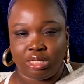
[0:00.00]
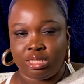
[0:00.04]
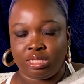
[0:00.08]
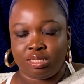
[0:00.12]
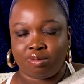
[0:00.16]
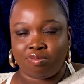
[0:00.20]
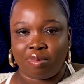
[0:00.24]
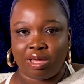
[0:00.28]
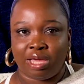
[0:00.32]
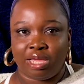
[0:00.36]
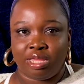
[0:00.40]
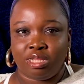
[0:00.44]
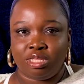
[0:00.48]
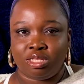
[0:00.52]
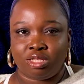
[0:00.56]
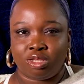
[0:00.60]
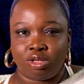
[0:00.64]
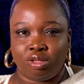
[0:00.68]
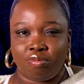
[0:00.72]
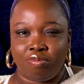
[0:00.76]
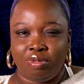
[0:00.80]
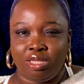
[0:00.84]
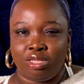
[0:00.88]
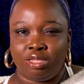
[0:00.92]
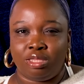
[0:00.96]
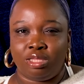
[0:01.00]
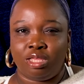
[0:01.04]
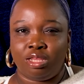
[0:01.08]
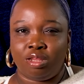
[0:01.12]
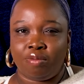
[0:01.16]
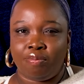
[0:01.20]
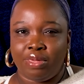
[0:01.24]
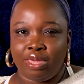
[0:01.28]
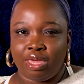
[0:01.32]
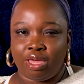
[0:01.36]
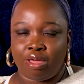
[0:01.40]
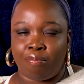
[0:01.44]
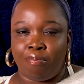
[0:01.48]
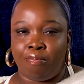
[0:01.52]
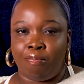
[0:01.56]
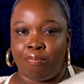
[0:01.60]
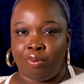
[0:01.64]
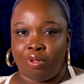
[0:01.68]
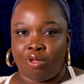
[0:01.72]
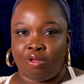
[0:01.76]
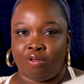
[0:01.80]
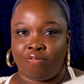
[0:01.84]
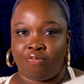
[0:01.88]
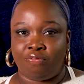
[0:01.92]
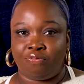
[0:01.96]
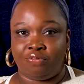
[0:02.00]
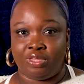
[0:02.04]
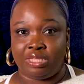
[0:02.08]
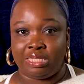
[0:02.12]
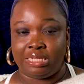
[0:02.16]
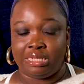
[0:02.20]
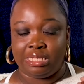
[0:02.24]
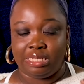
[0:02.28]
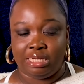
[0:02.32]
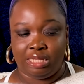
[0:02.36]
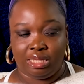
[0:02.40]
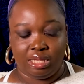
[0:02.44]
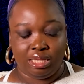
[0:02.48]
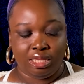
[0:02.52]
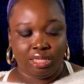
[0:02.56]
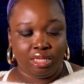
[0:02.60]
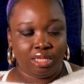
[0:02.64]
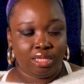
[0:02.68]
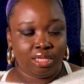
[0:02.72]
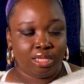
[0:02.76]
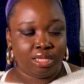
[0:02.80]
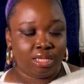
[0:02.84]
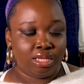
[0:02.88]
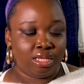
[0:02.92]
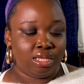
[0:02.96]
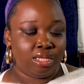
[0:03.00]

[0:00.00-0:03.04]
is mine is going to be a little bit above the knee.